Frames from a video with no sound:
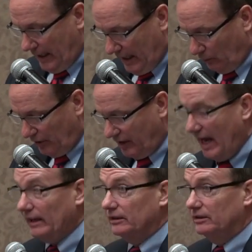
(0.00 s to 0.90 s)
And with
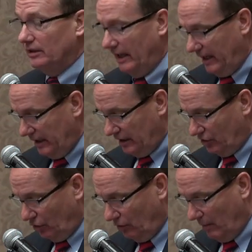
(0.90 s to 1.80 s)
Kylie today
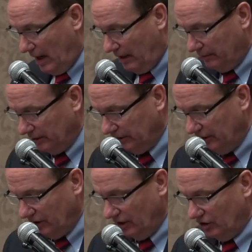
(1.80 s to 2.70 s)
is her mom,
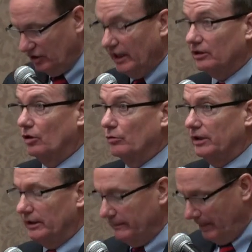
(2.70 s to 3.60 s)
Lisa
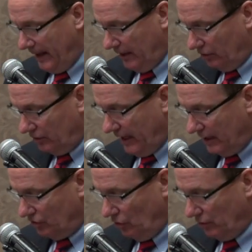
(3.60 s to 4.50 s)
Schnetgoki, and her
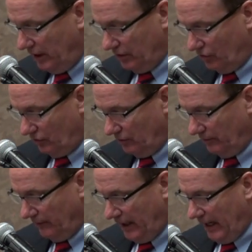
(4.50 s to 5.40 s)
dad, Joe Kinzer,
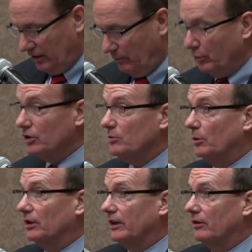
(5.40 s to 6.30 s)
and the
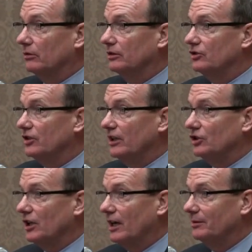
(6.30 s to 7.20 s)
principal at Carrollton St.
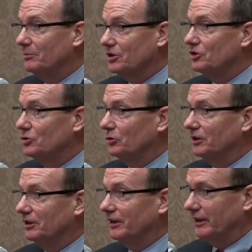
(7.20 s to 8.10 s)
John, Mrs.
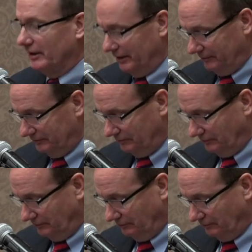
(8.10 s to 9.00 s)
Julia Lake.
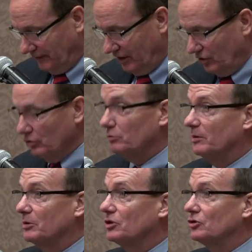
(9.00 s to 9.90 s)

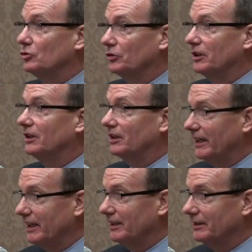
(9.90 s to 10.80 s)
Mrs. Julia
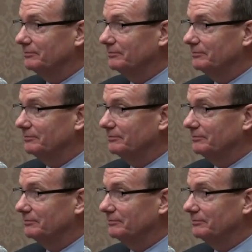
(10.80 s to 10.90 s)
Lake.